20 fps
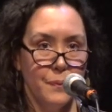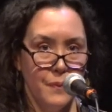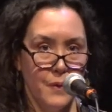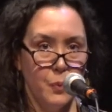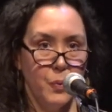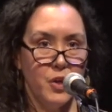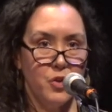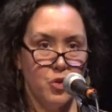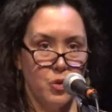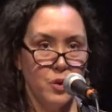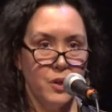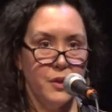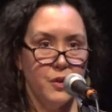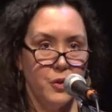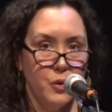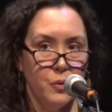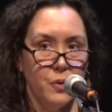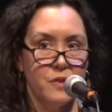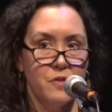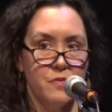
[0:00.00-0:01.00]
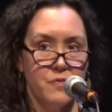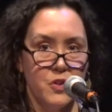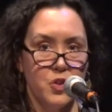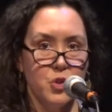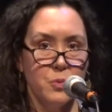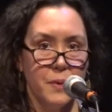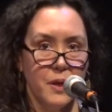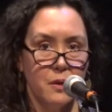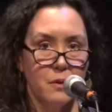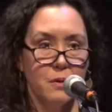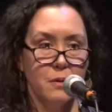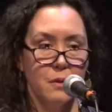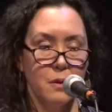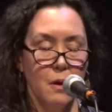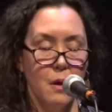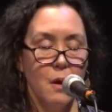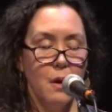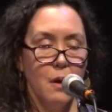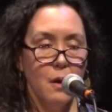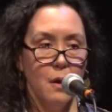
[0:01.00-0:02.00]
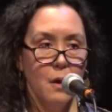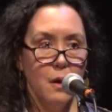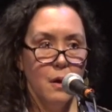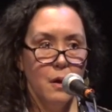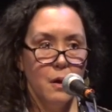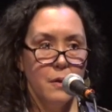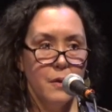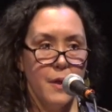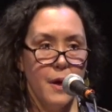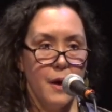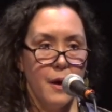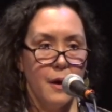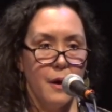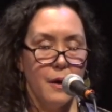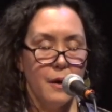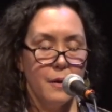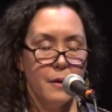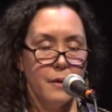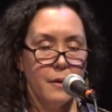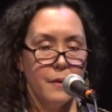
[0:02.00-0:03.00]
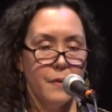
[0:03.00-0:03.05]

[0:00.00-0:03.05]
We truly do as fishermen. The